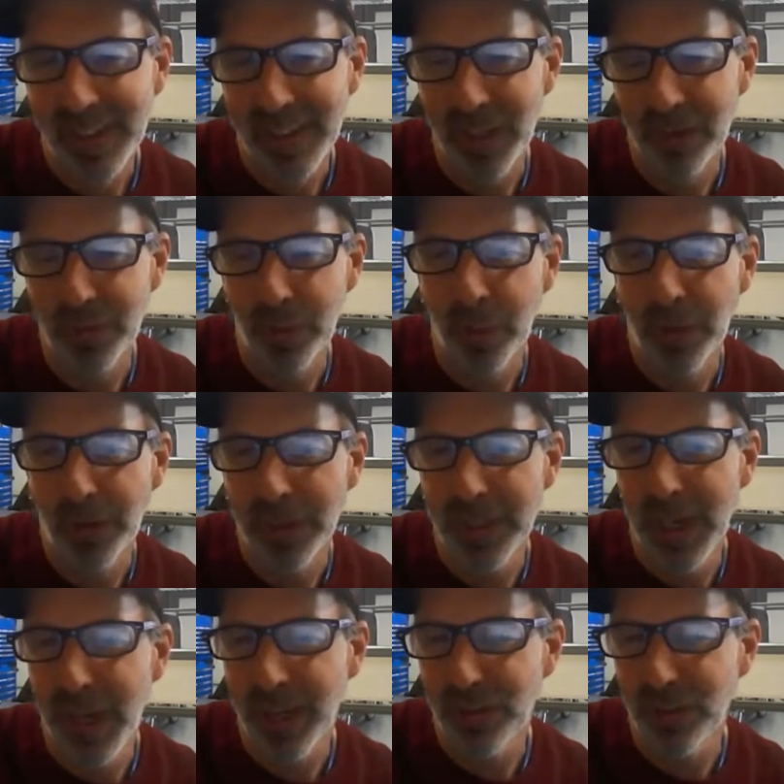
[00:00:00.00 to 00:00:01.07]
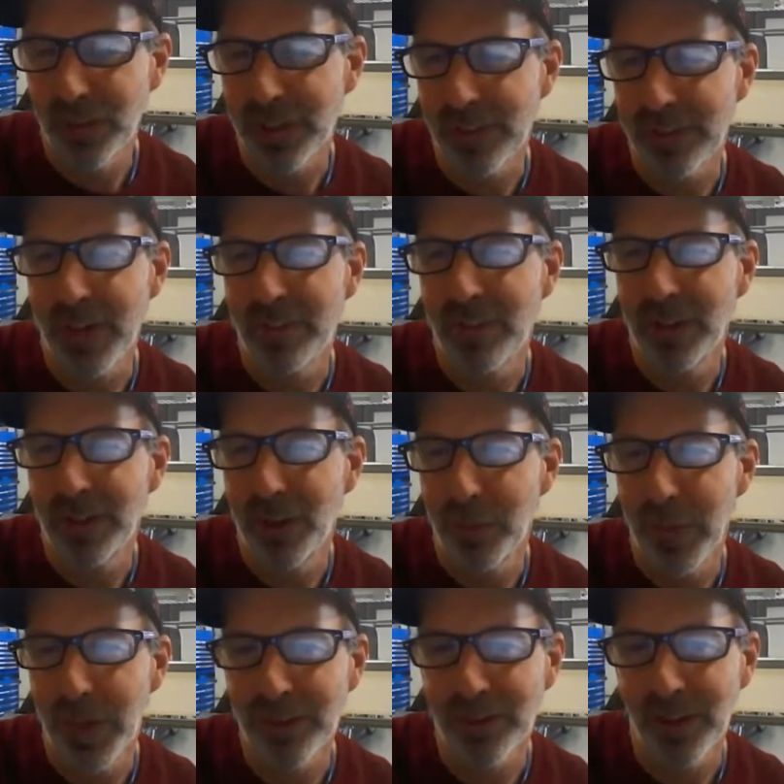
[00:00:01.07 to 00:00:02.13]
if you're wondering, yeah, I still get stuff hung
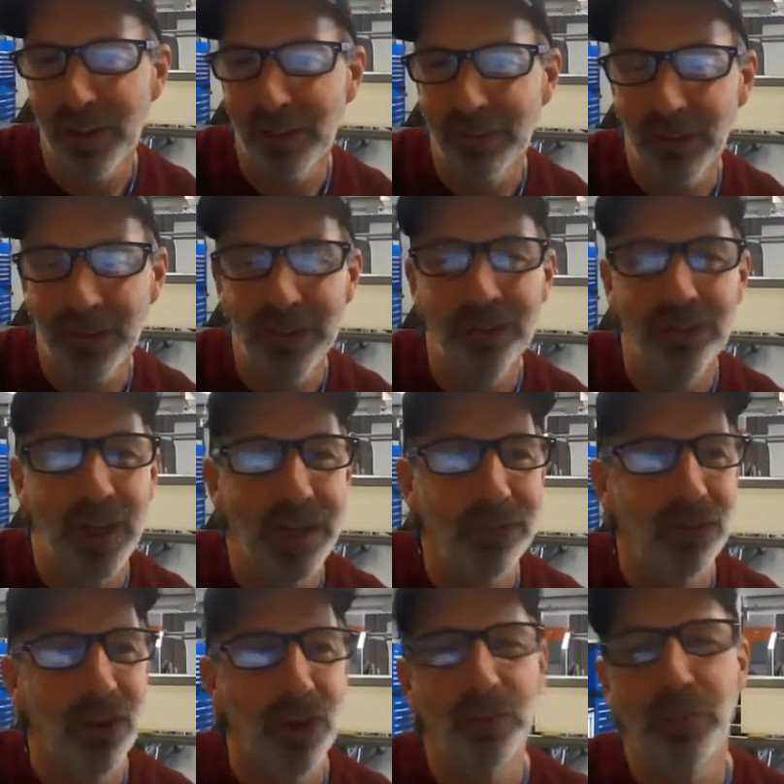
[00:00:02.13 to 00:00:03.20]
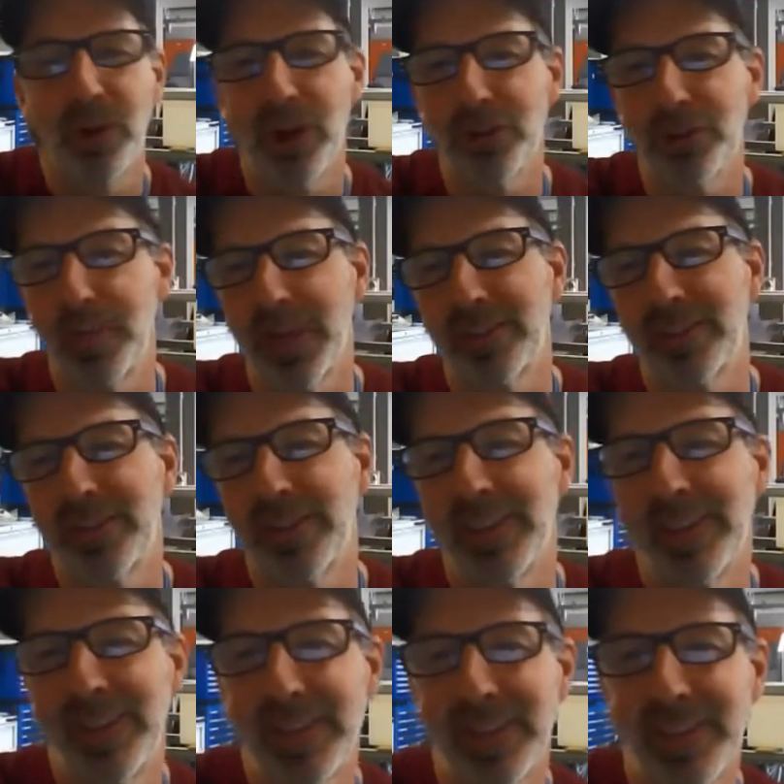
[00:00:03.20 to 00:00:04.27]
there myself. Learning's a lifelong prospect,
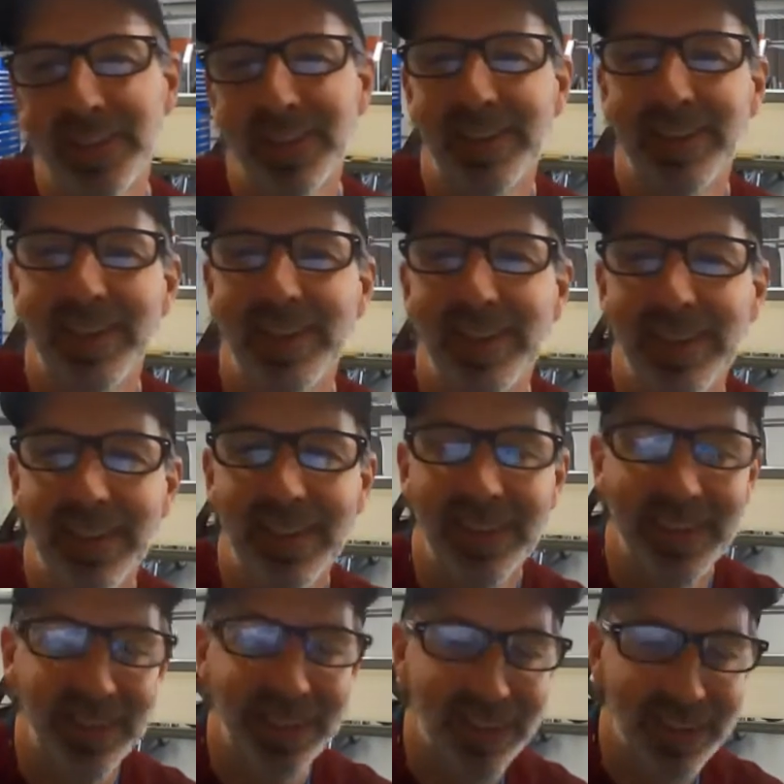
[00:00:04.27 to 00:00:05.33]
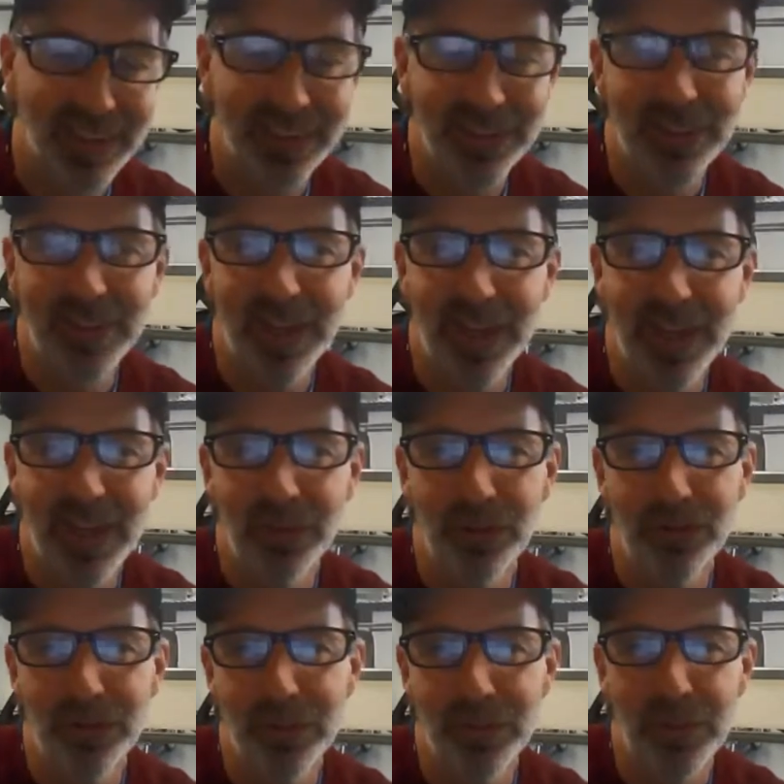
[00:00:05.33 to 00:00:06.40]
and it
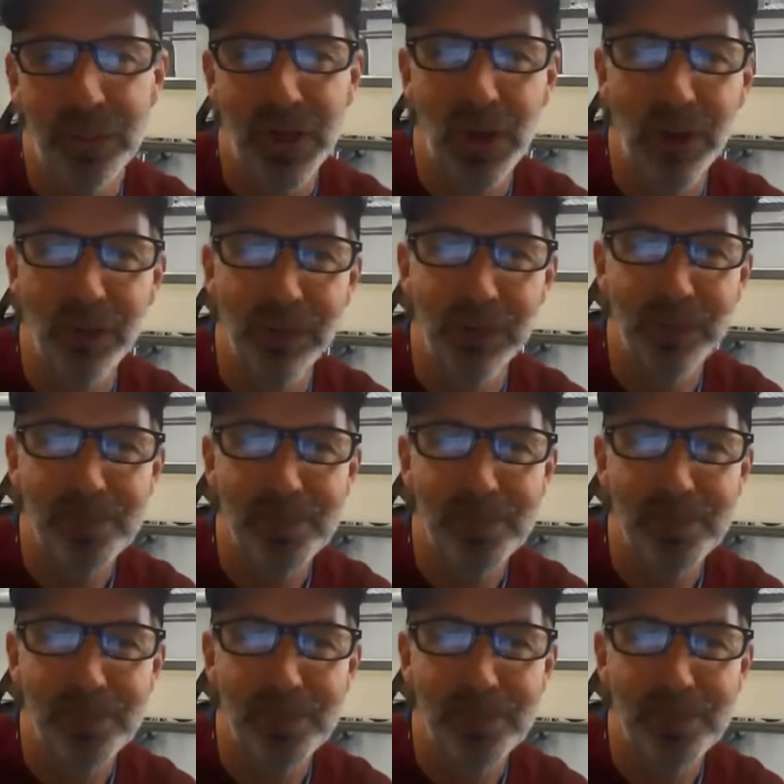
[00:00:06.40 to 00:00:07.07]
never seems to be over.